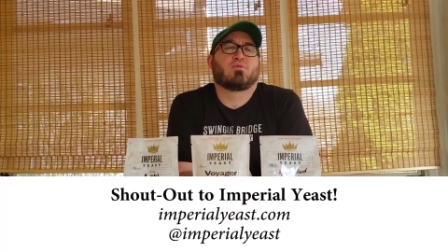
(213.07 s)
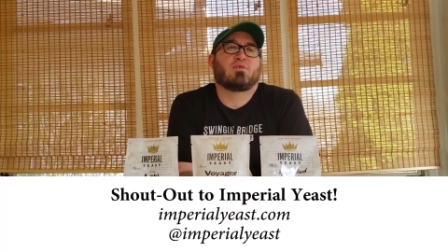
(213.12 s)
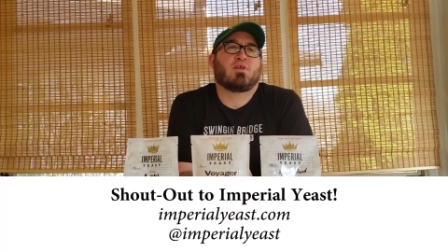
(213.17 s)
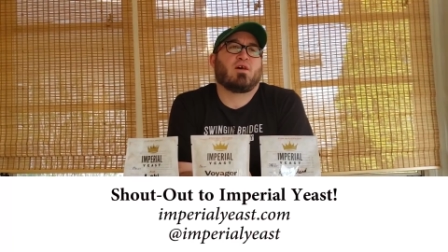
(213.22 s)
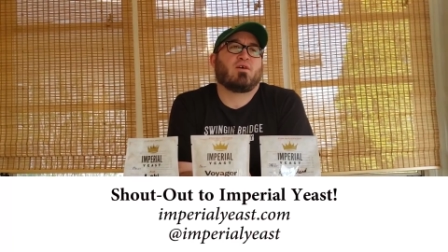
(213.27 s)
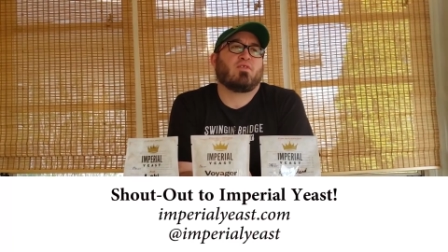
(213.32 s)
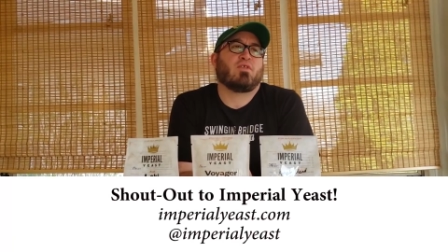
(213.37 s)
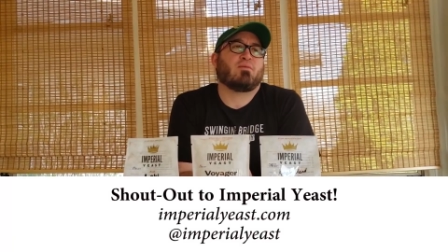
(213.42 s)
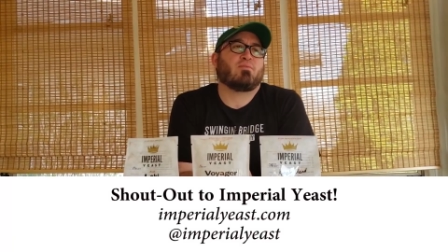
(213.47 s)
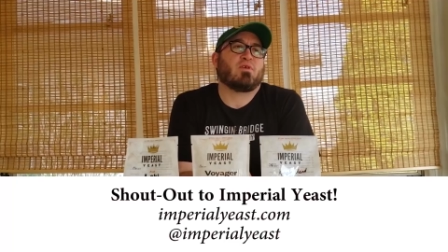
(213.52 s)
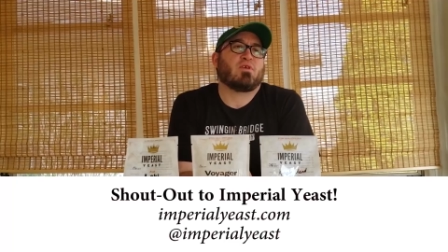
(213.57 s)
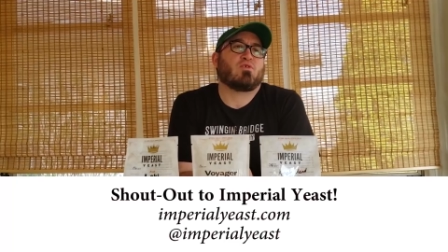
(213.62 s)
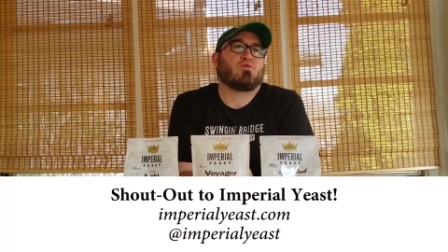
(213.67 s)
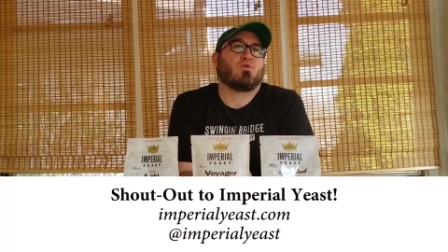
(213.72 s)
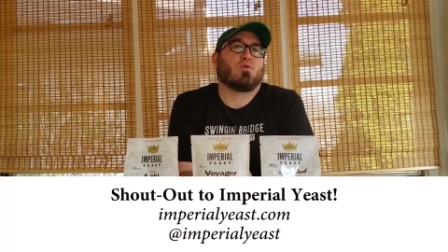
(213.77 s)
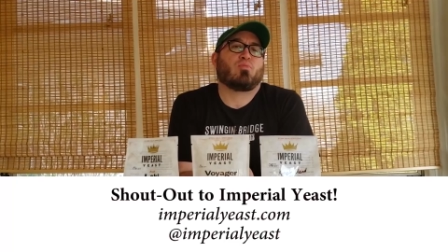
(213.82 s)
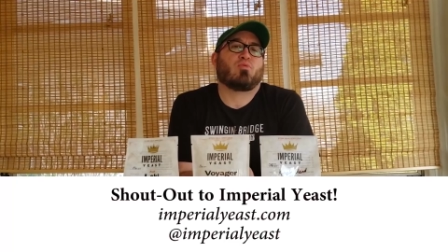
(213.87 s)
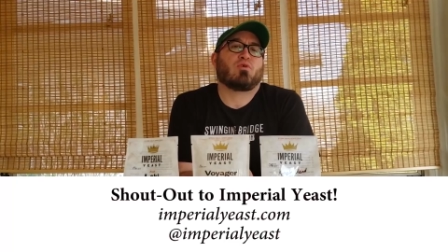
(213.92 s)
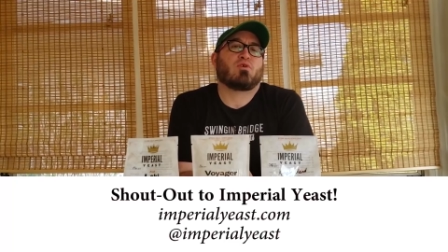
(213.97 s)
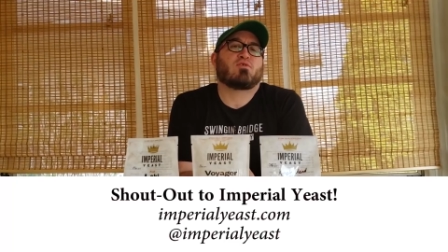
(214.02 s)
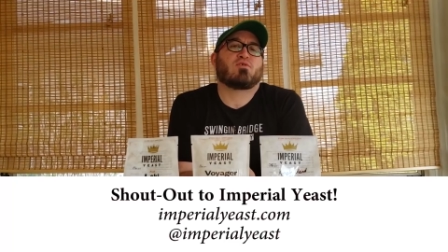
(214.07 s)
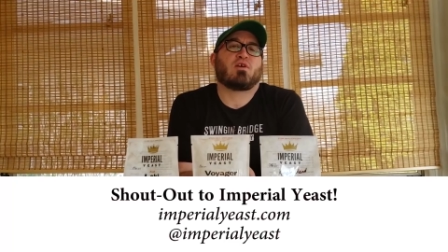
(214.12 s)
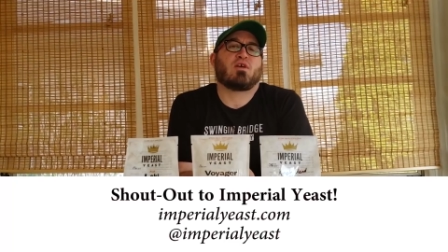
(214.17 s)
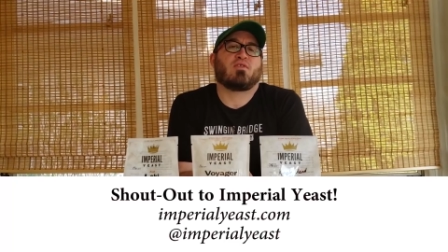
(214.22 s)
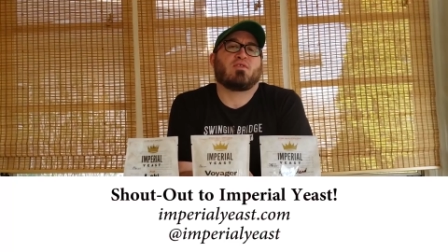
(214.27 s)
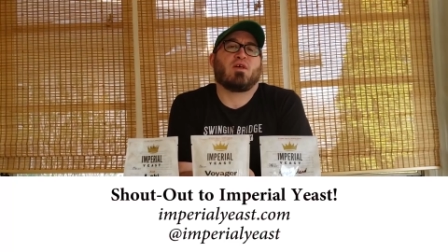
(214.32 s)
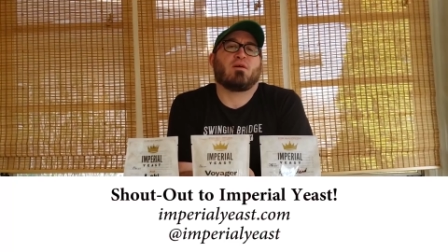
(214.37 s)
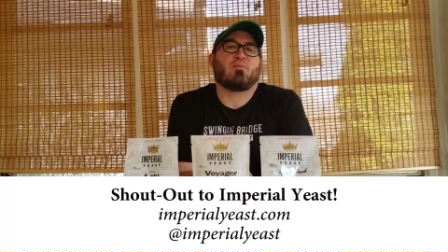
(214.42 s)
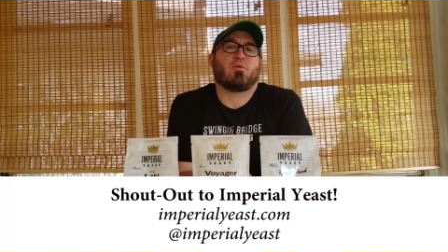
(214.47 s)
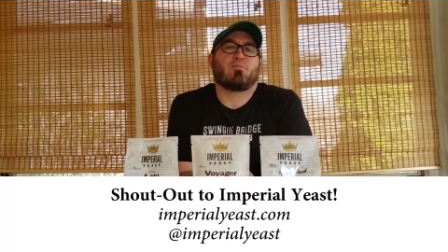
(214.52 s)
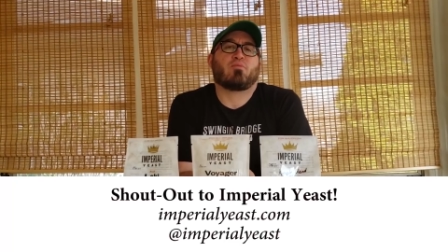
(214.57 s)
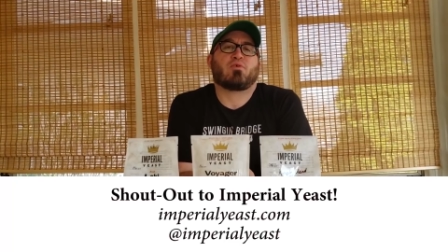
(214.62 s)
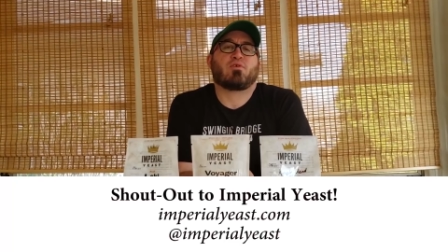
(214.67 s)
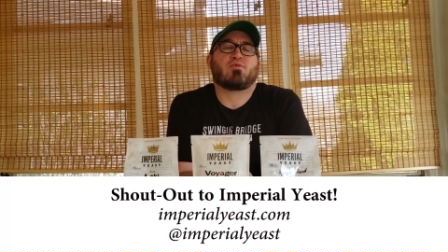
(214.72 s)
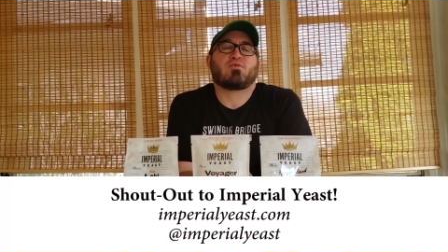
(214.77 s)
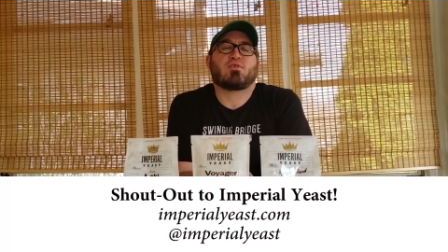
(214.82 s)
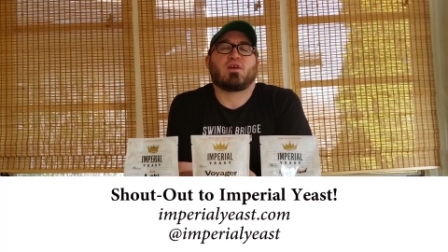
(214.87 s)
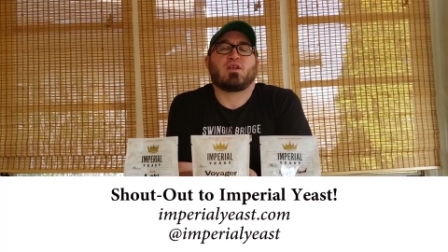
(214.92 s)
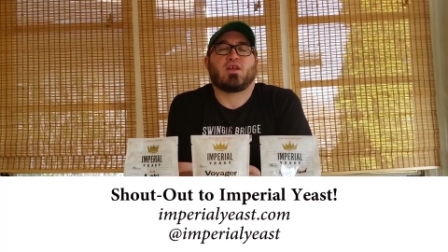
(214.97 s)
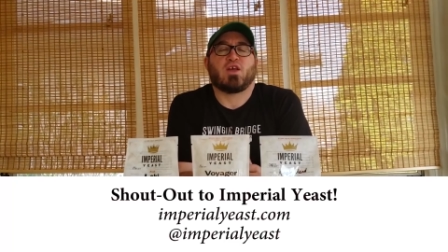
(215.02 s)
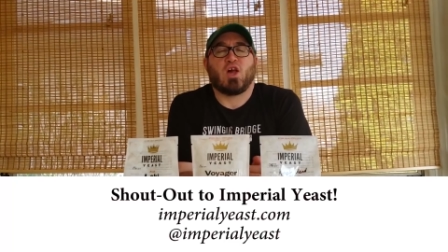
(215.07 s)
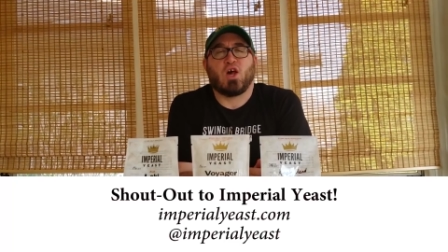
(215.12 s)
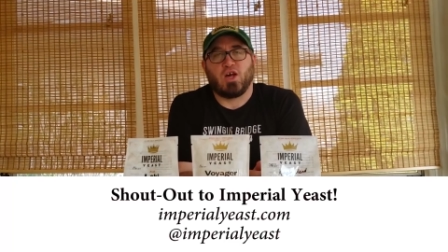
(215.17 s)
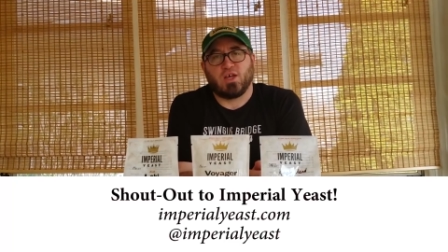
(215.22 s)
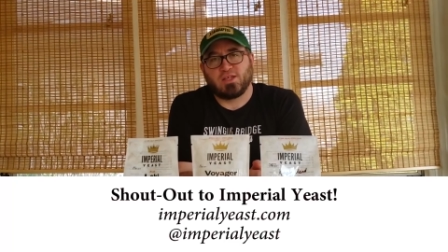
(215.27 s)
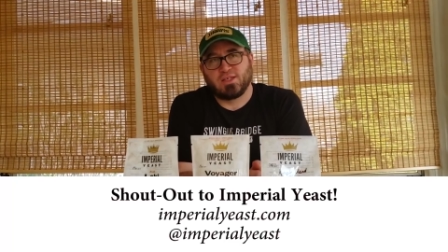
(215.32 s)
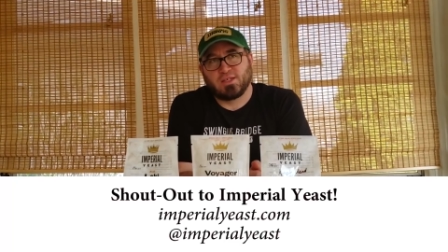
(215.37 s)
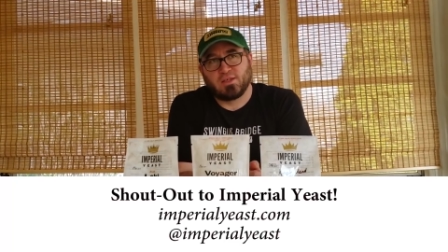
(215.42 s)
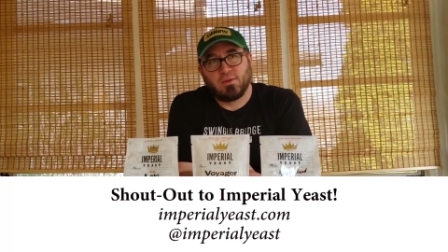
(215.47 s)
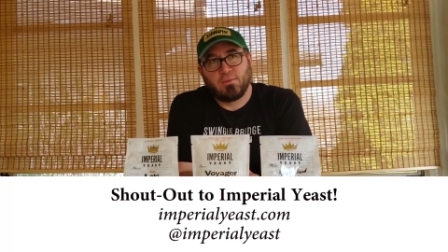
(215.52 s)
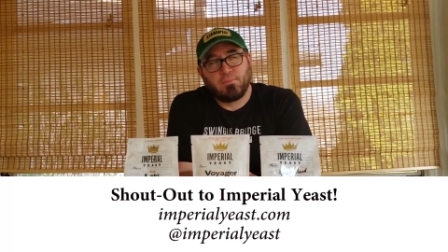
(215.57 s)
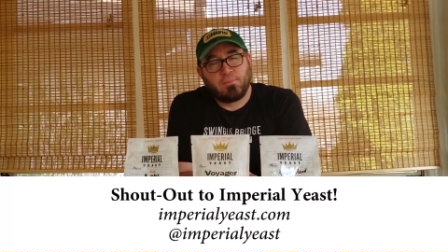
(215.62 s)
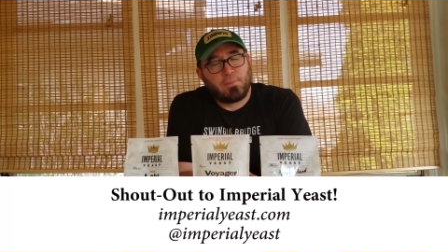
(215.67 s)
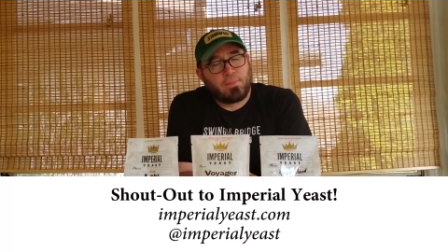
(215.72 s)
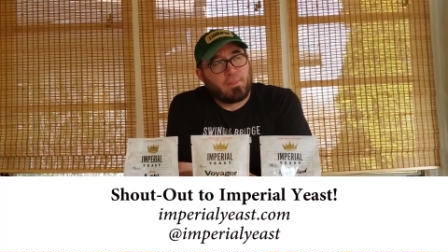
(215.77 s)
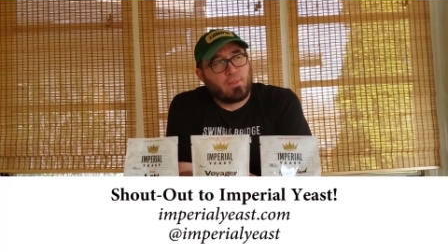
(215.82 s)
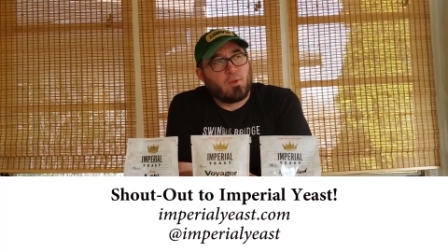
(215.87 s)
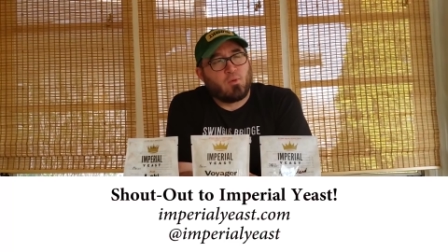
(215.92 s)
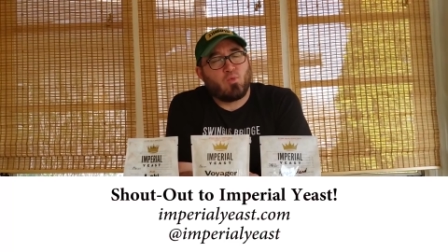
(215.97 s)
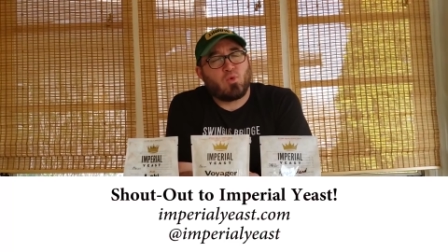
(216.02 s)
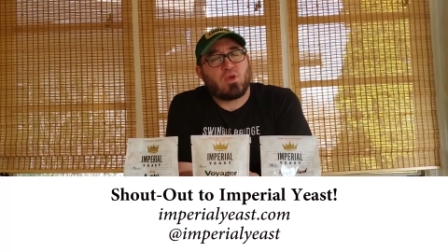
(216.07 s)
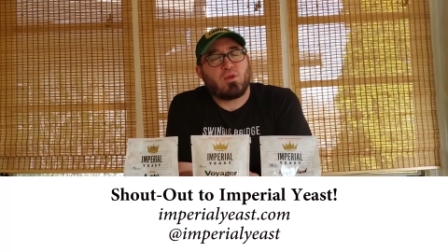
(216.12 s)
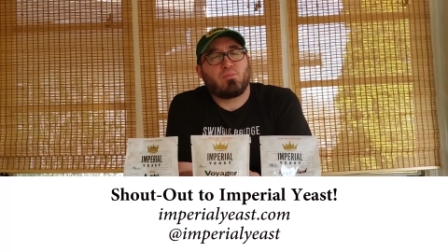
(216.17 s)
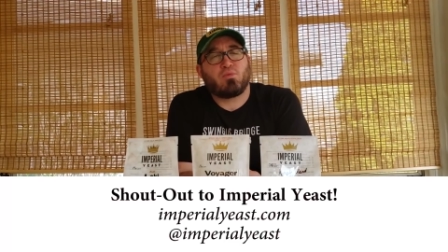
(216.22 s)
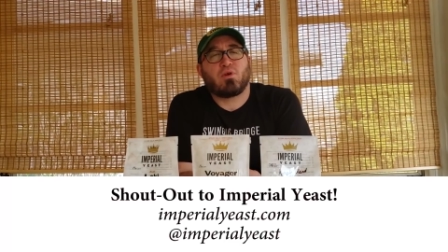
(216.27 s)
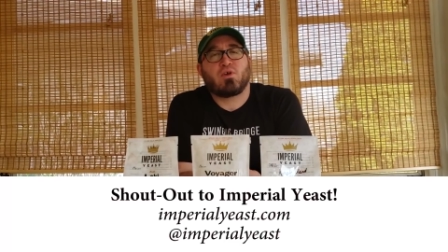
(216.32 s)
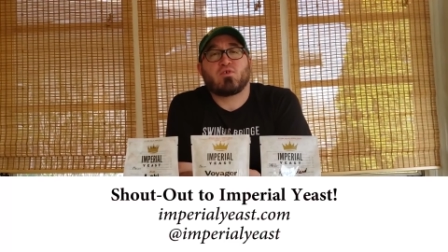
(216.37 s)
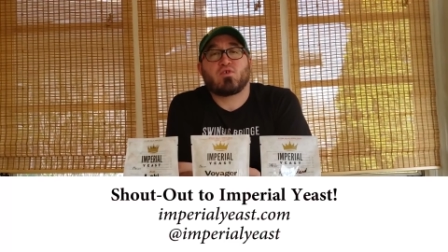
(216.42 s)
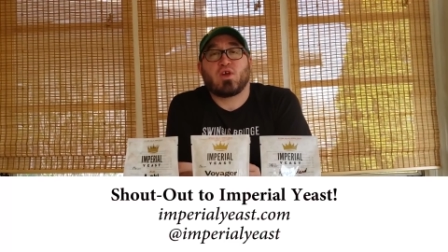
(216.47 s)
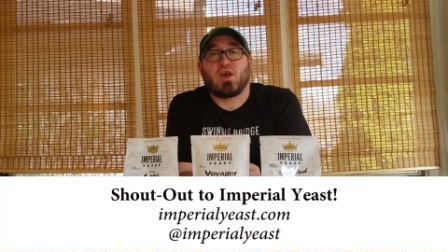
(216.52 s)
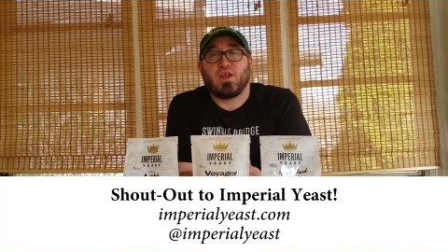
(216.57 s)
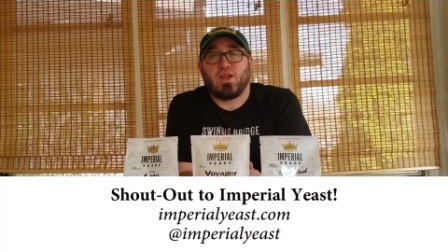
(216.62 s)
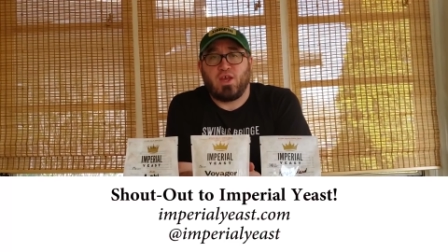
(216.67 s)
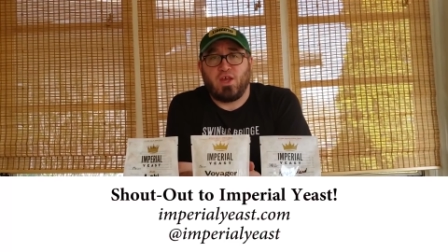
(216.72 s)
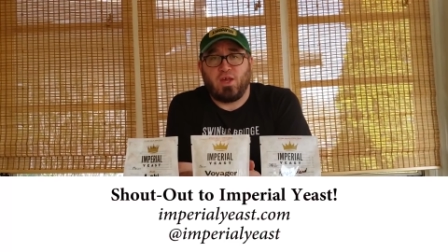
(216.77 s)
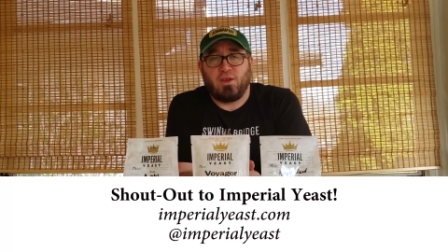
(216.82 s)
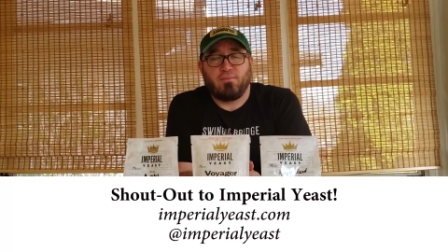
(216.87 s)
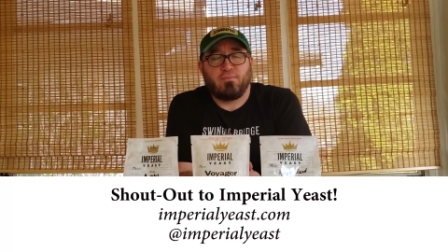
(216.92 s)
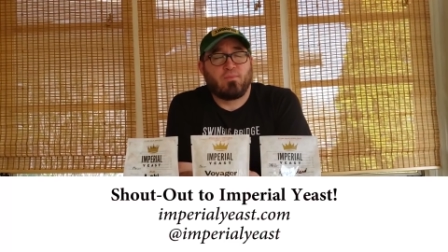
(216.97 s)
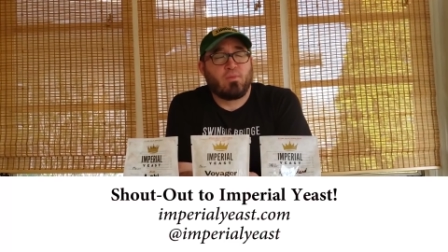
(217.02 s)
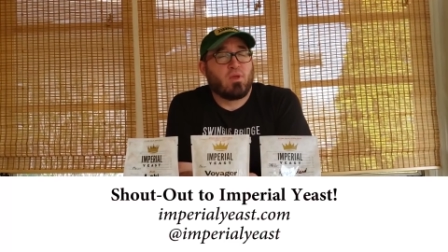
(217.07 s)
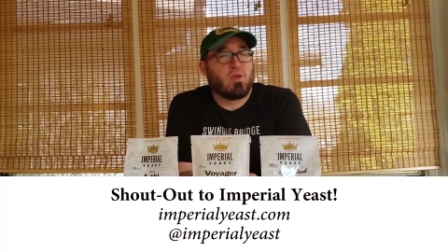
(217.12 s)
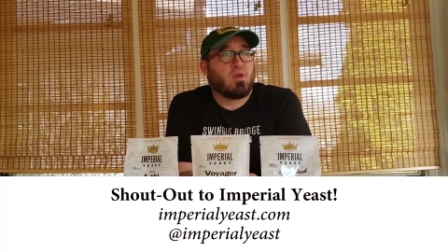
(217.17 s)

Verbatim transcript: Tell them that you appreciate them appreciating us. We appreciate it.